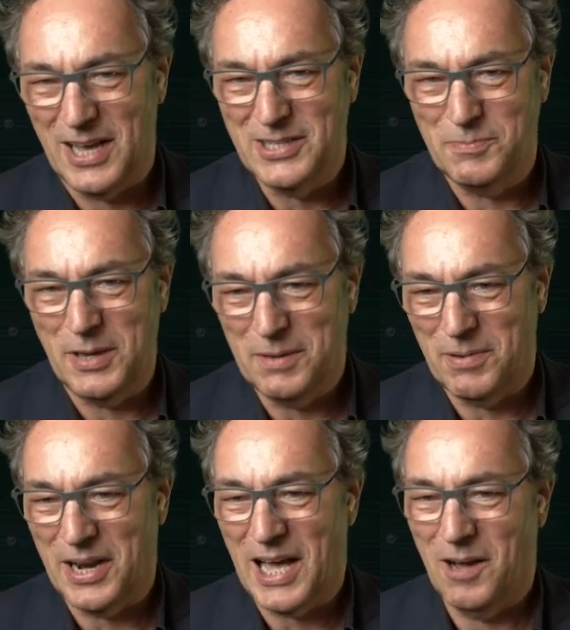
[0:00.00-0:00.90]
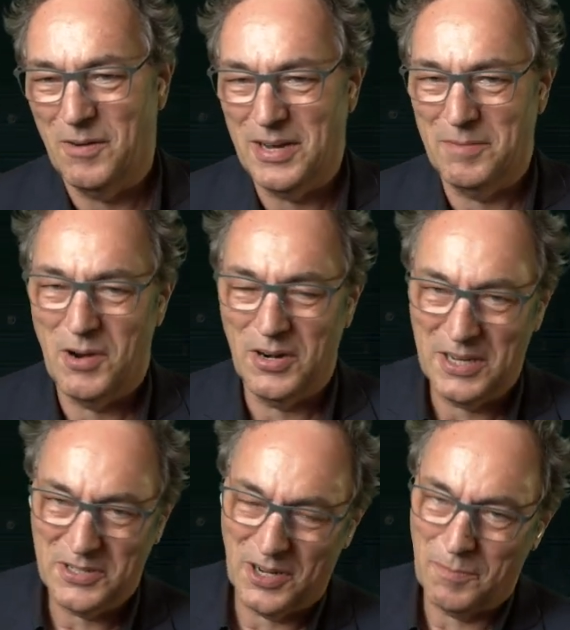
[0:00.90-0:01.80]
speak about how America
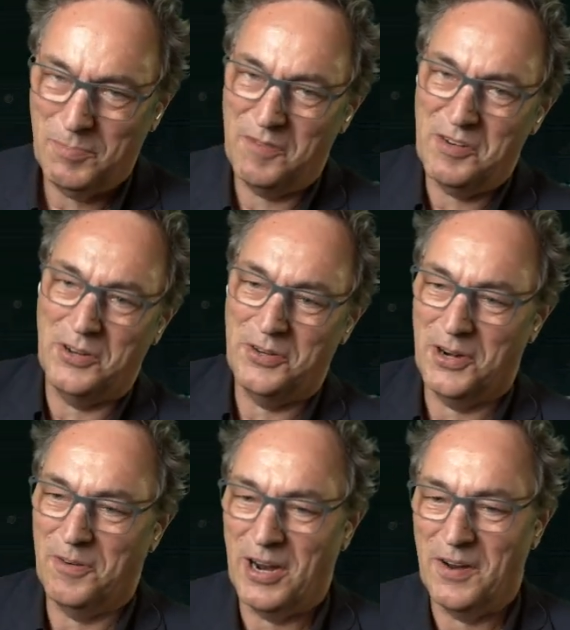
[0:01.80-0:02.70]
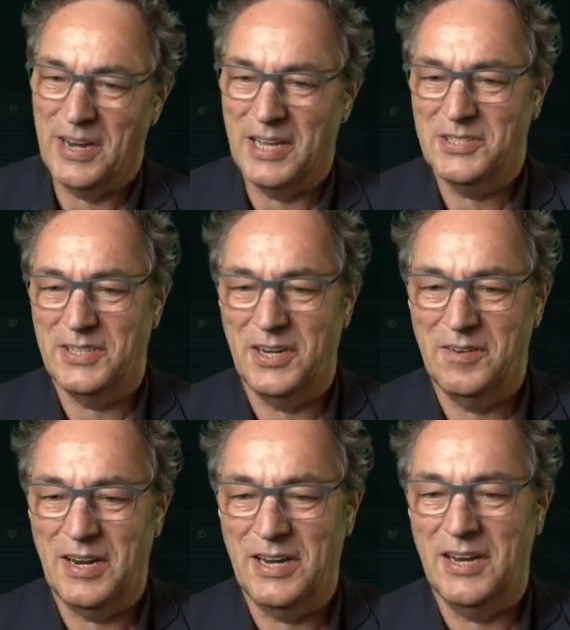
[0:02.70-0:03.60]
is going to pivot and turn around next year
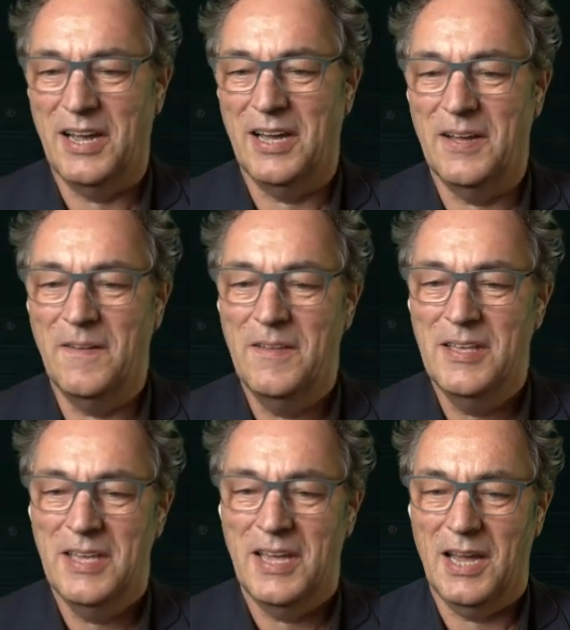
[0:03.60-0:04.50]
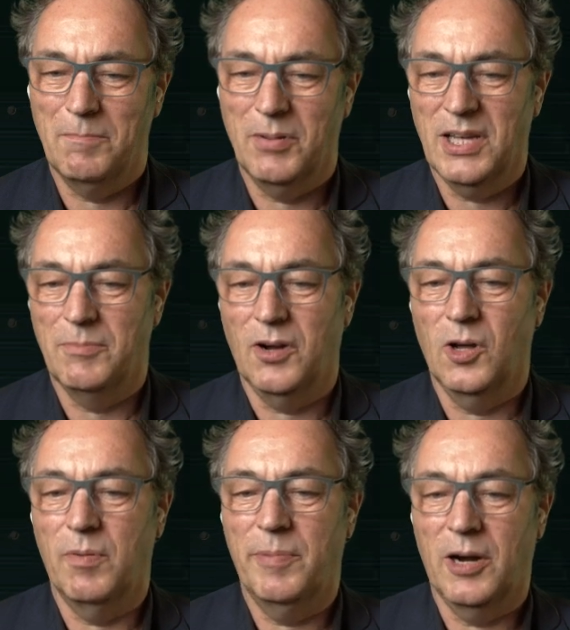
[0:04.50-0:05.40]
and become a
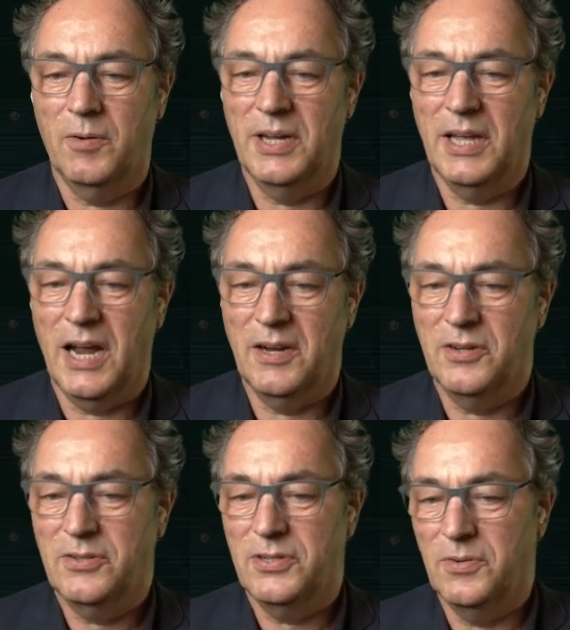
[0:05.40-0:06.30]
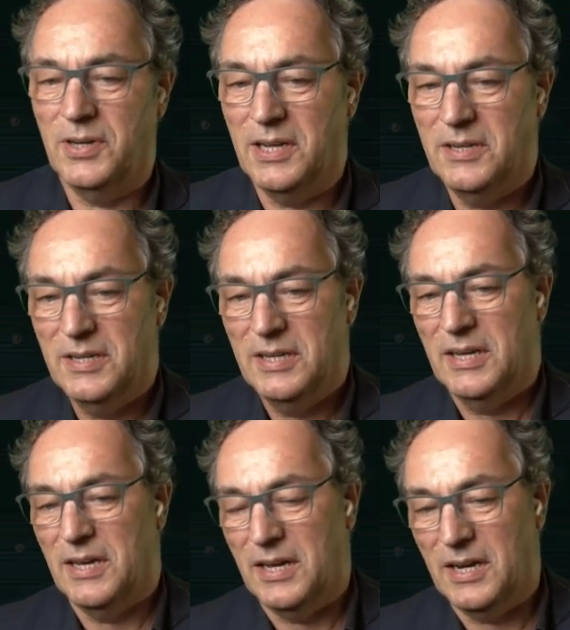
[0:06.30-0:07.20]
global power again, a truly
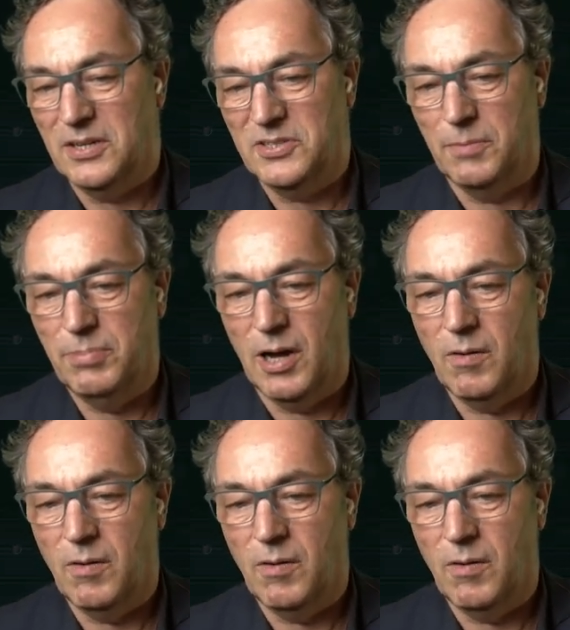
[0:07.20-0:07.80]
interesting power. I